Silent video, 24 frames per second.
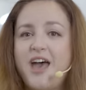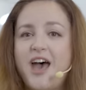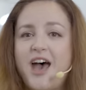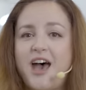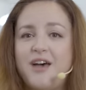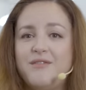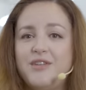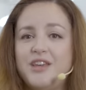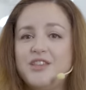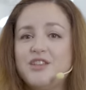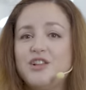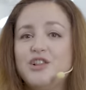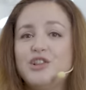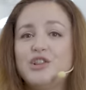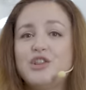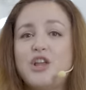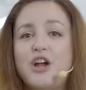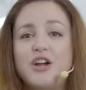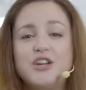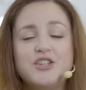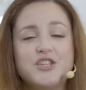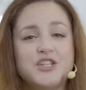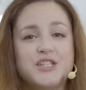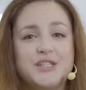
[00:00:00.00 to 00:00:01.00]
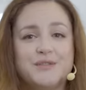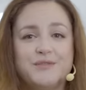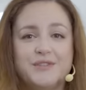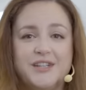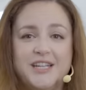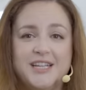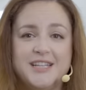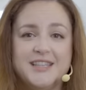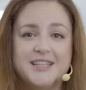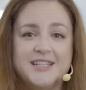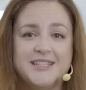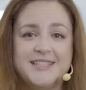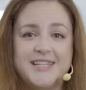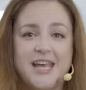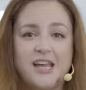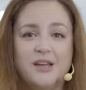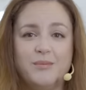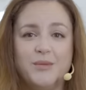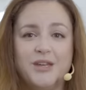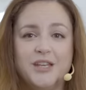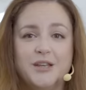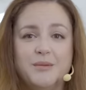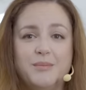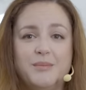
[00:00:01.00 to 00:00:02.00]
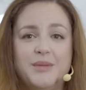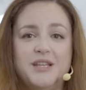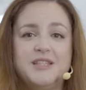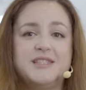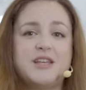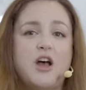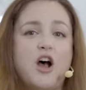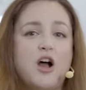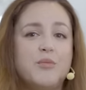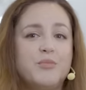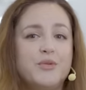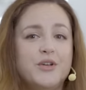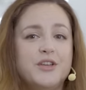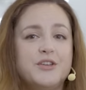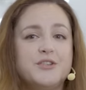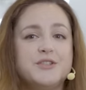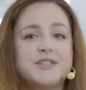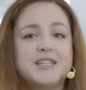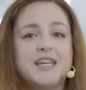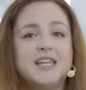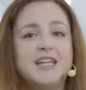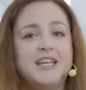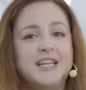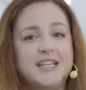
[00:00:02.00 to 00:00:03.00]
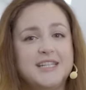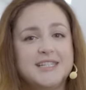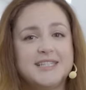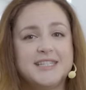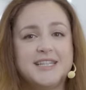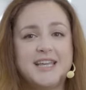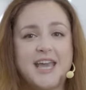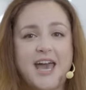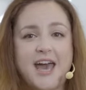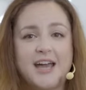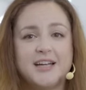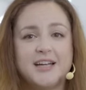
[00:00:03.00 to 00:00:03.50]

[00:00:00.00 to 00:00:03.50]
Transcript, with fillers: Having the largest fleet in the segment means operators can easily